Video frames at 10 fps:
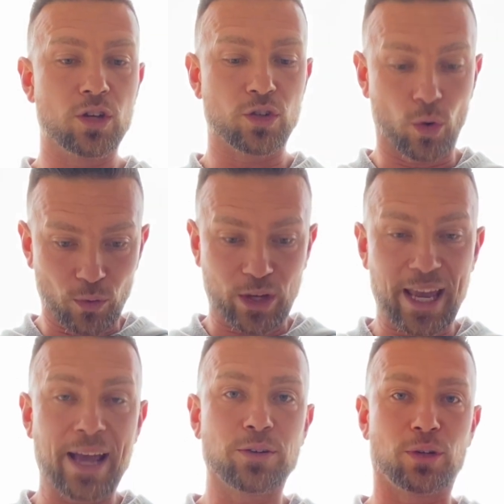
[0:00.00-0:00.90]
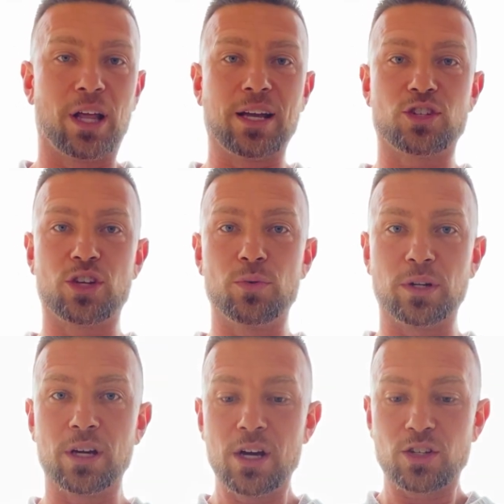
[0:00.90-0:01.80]
over candlelight
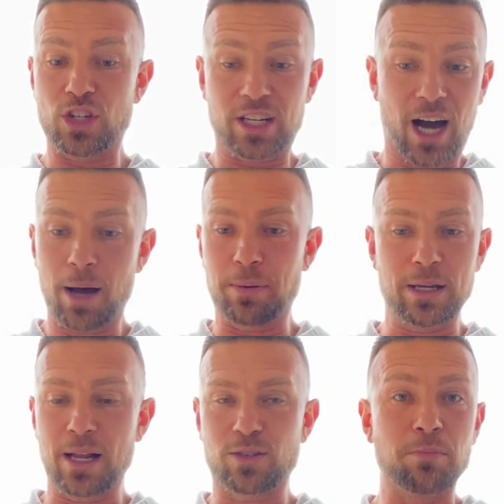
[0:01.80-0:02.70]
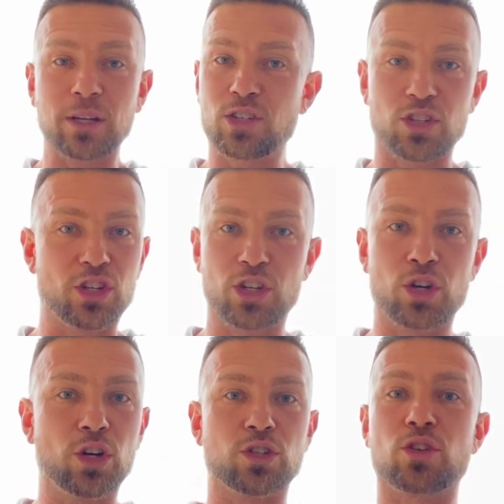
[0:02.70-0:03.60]
she copied as much as she
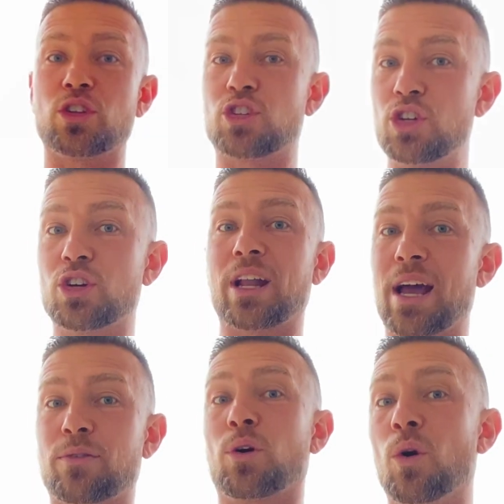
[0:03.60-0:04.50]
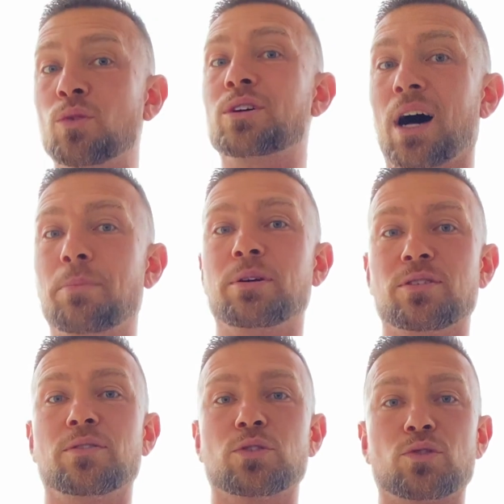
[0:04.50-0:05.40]
could so that she could have her own
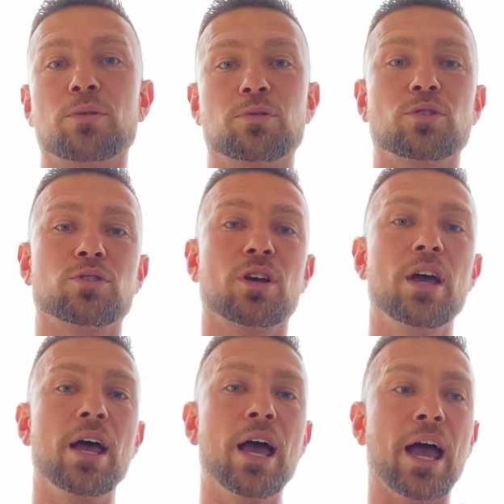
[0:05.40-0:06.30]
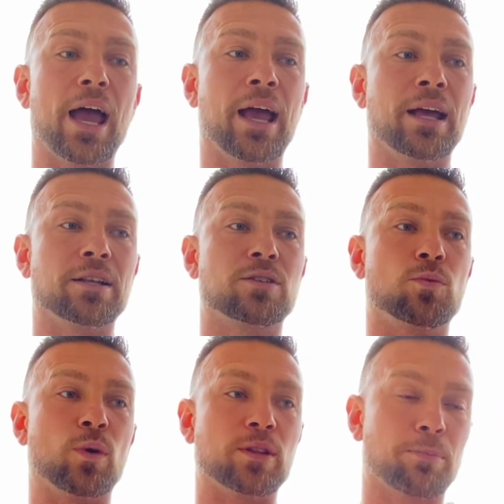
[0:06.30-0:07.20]
copies of the scriptures. And
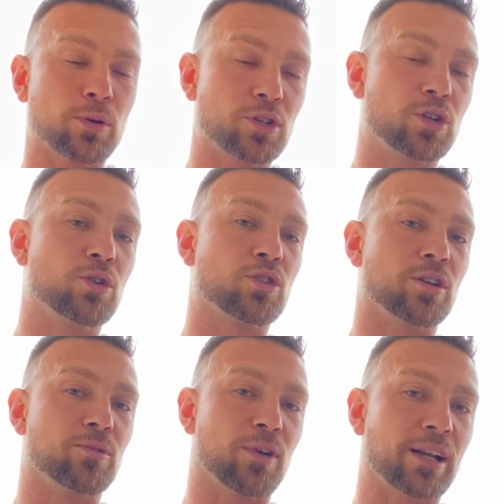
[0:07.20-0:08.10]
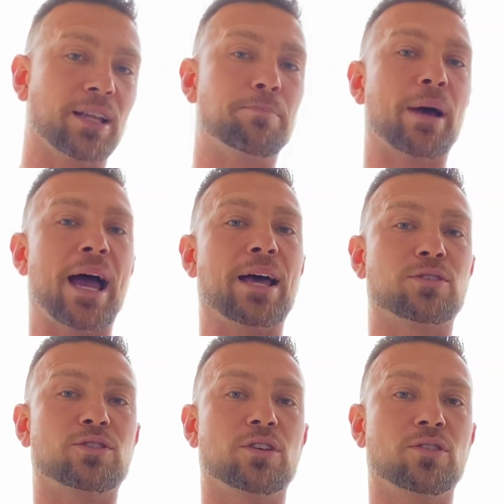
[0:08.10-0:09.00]
when the persecution finally
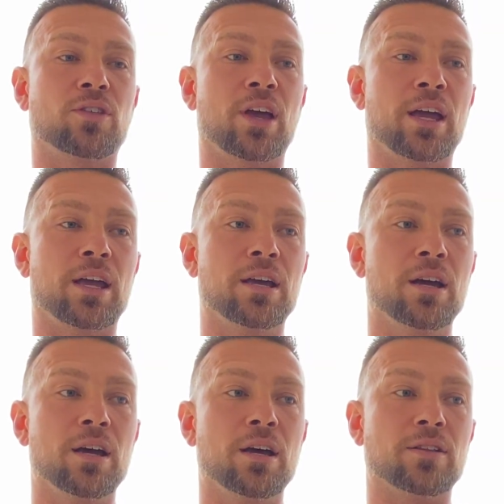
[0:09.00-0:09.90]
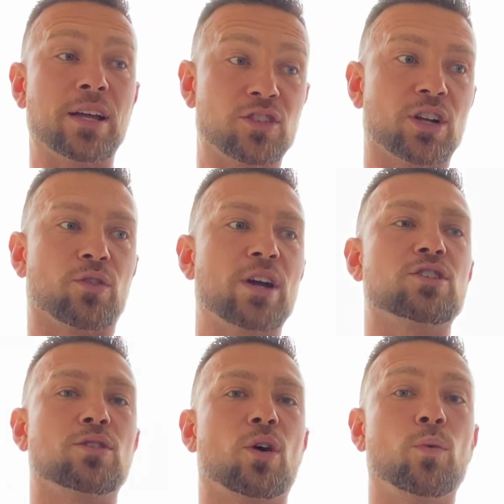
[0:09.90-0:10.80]
passed, that
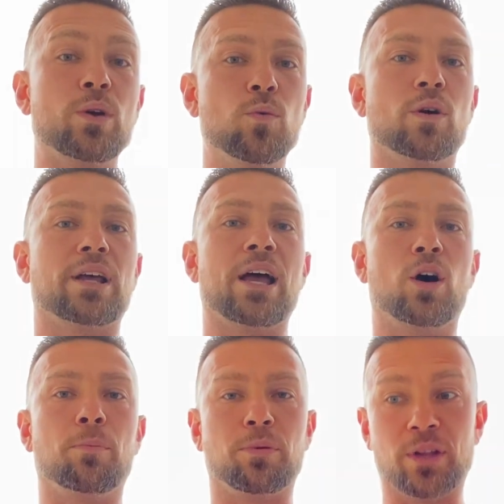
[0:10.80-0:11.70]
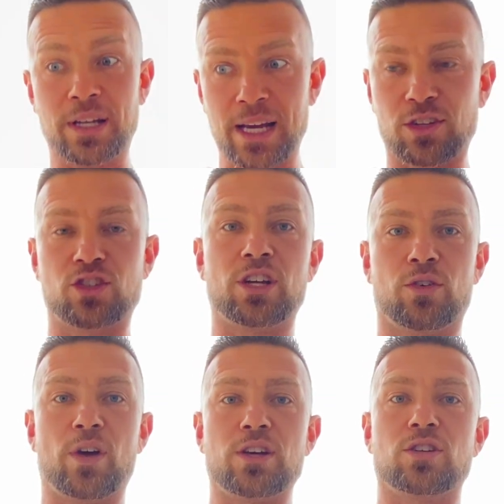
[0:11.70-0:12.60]
generation thought, we want to help the next
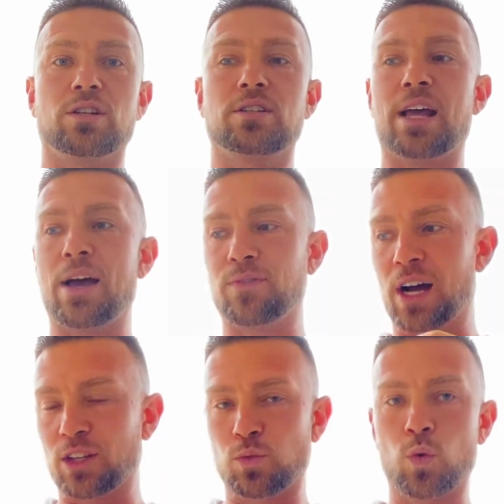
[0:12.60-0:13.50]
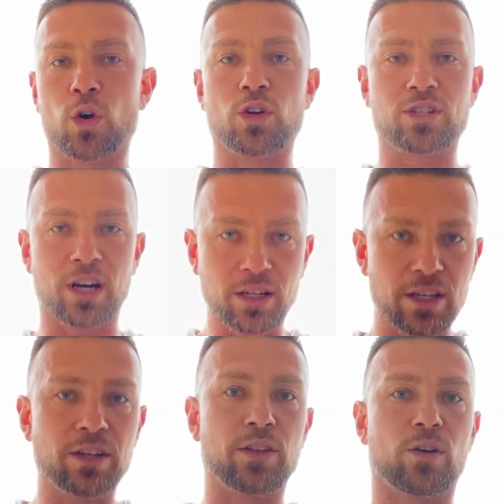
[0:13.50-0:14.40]
generation to have God's word
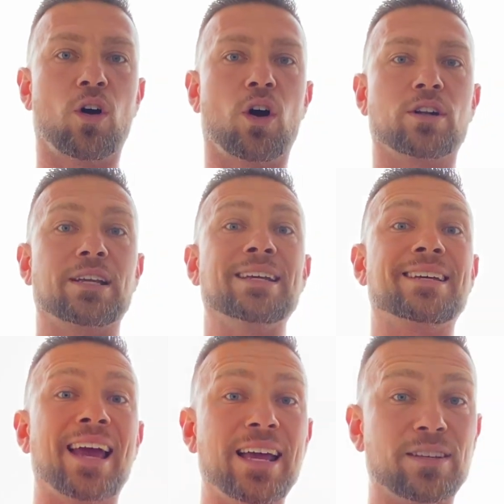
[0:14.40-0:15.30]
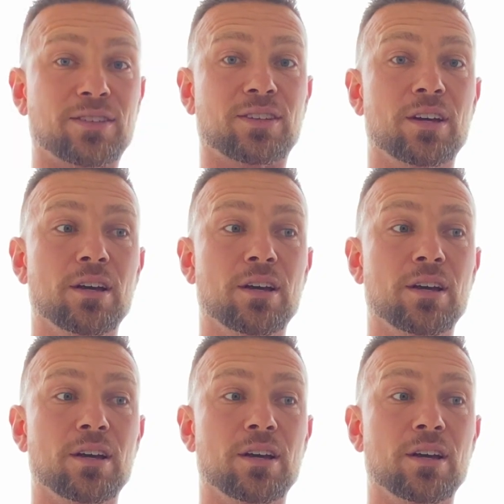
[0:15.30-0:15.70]
tucked into their heart in case